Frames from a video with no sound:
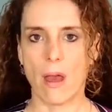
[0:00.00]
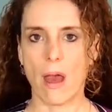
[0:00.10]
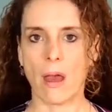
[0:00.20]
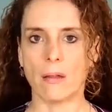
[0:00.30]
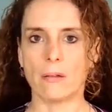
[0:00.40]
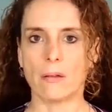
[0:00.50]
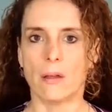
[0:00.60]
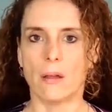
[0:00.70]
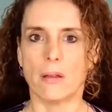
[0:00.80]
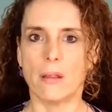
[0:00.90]
and
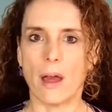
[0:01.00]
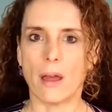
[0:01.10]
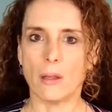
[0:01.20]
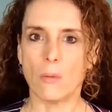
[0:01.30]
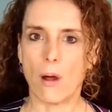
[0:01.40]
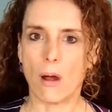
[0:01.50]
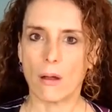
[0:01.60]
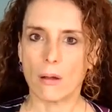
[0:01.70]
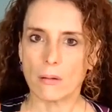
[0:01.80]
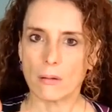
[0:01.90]
that you
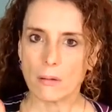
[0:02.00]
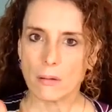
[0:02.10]
are